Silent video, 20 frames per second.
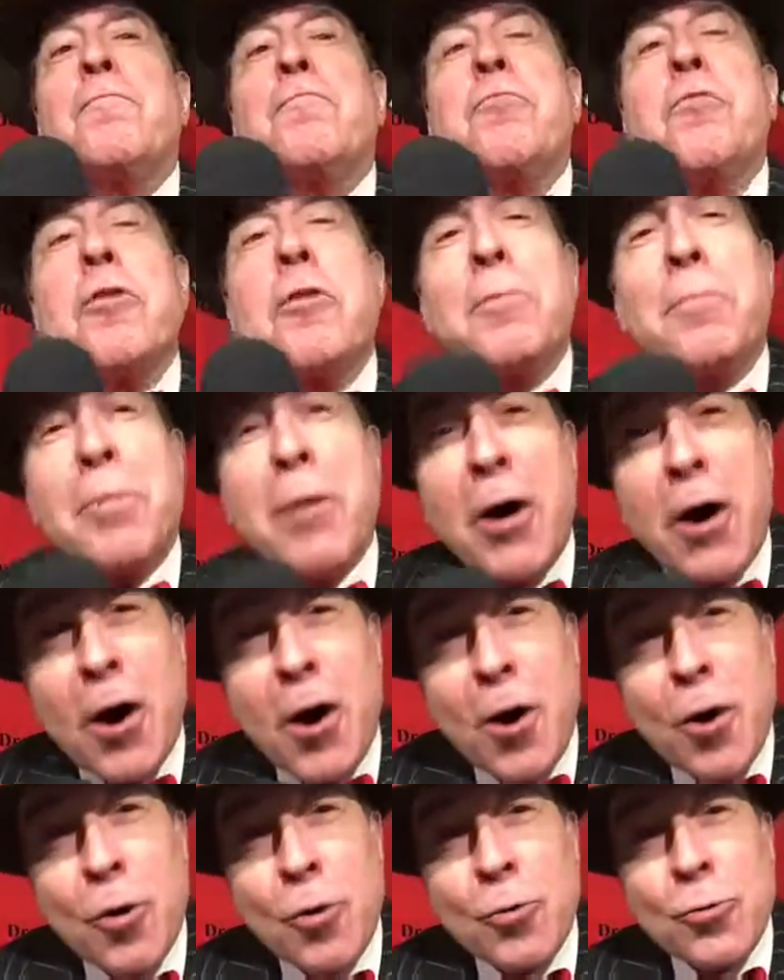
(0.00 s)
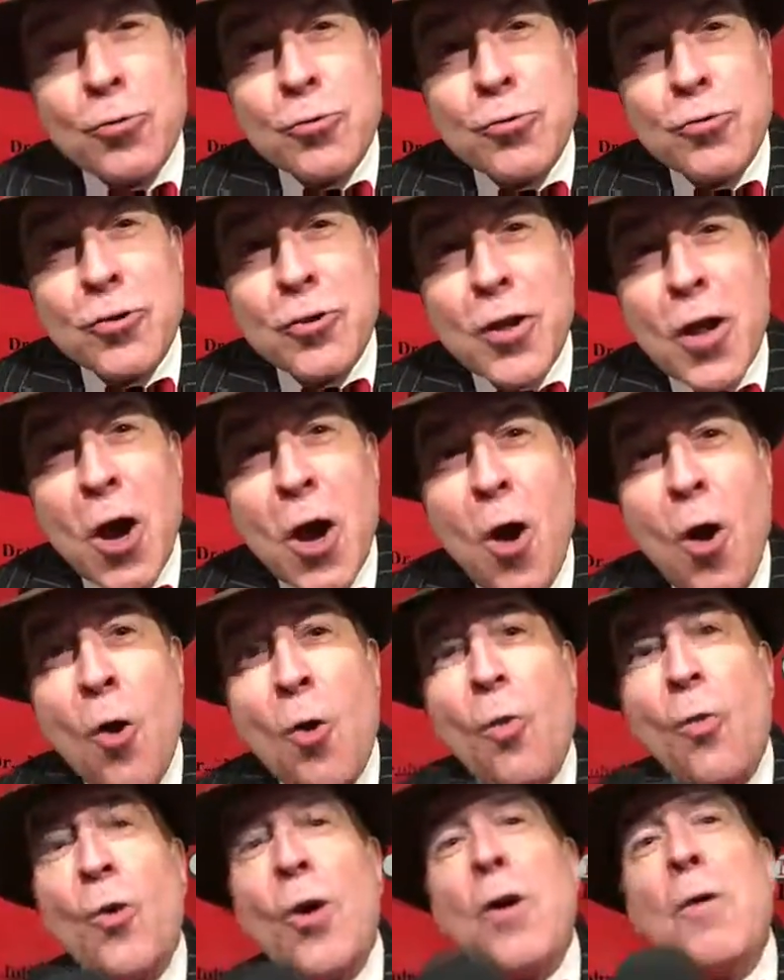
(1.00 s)
proposed
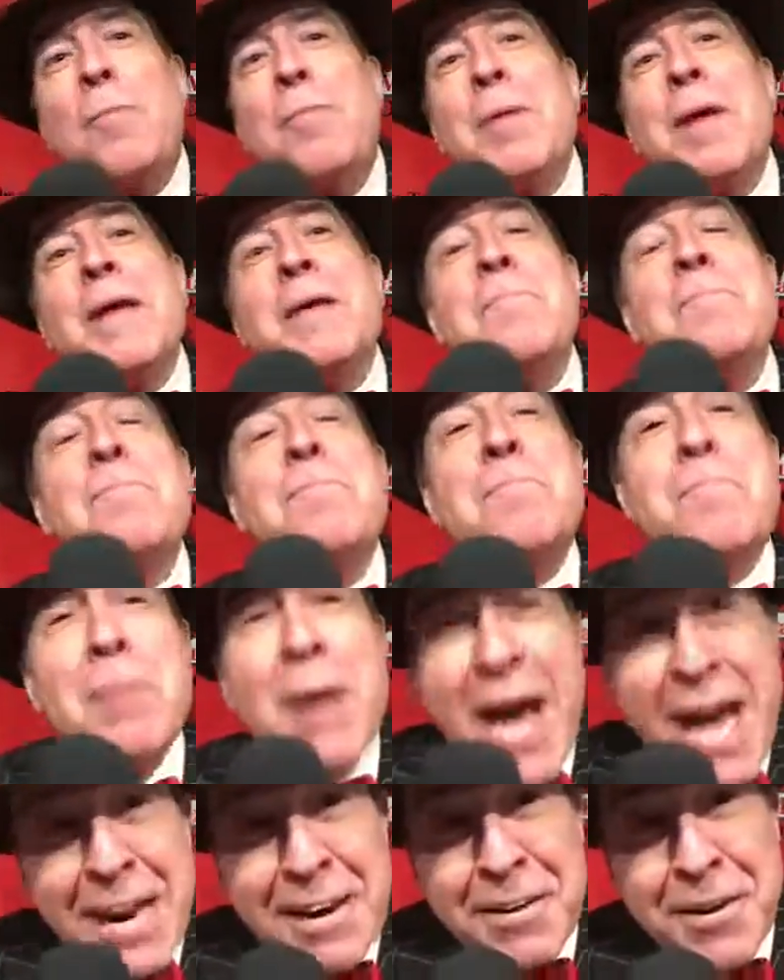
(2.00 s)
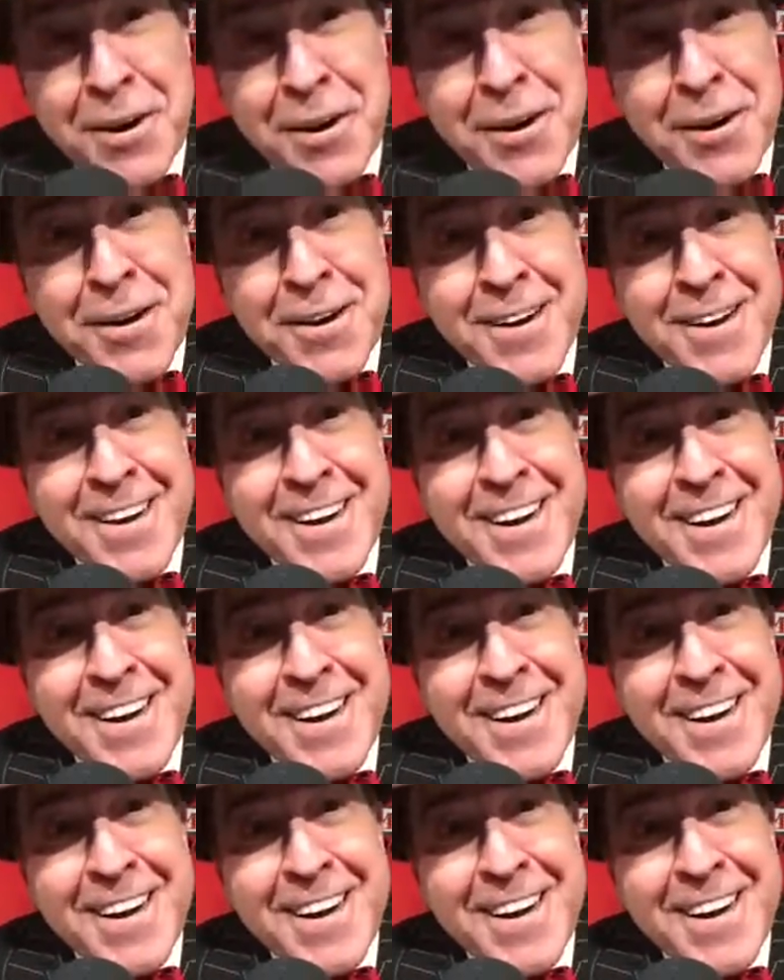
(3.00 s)
will be better